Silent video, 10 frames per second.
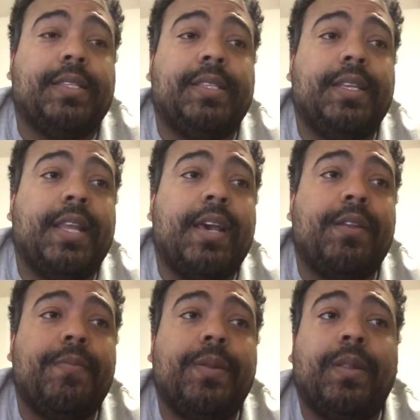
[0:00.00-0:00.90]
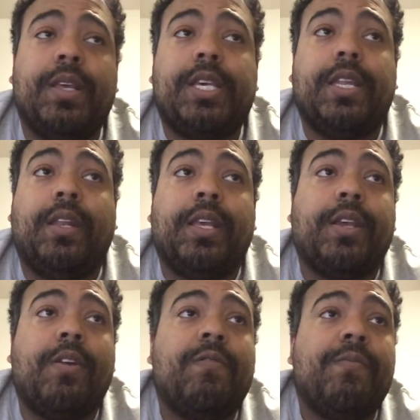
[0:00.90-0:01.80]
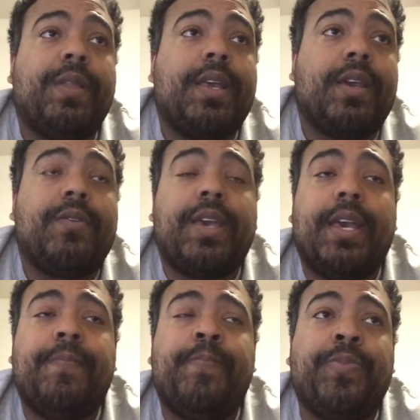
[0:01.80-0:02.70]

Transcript: sit down and look it over and be like, okay,